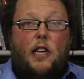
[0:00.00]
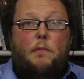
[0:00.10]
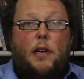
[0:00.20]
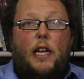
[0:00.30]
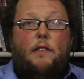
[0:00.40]
They
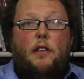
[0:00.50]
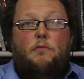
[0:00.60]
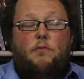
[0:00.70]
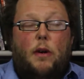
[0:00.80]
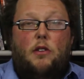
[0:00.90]
believe that
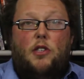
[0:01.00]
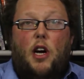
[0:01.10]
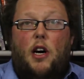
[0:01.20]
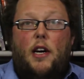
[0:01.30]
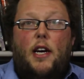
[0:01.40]
the monks
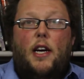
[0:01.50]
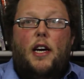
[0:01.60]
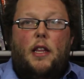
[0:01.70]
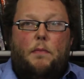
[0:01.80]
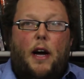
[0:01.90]
are
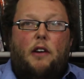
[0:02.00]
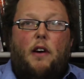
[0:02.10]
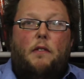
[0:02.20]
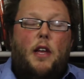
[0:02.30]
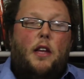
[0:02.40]
the
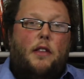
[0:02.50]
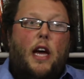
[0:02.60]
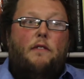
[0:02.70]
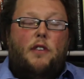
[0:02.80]
background. They've